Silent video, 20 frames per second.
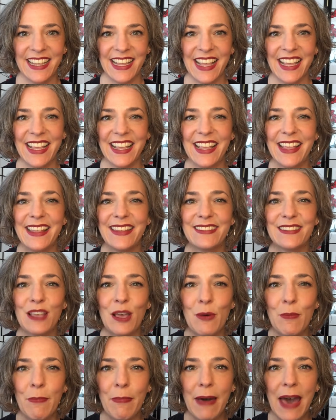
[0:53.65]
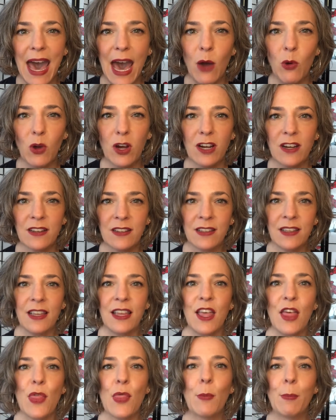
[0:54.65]
is power.
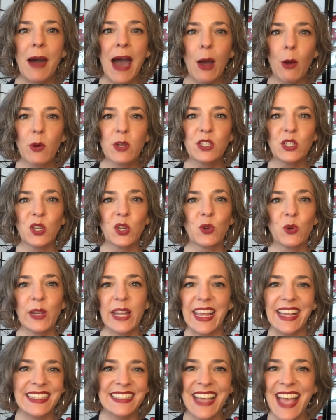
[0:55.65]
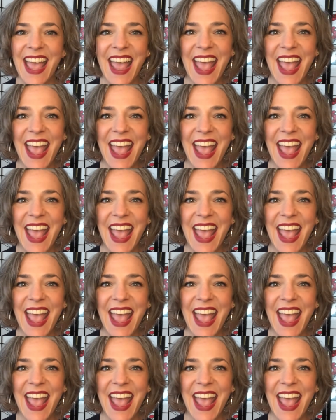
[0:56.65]
The power to create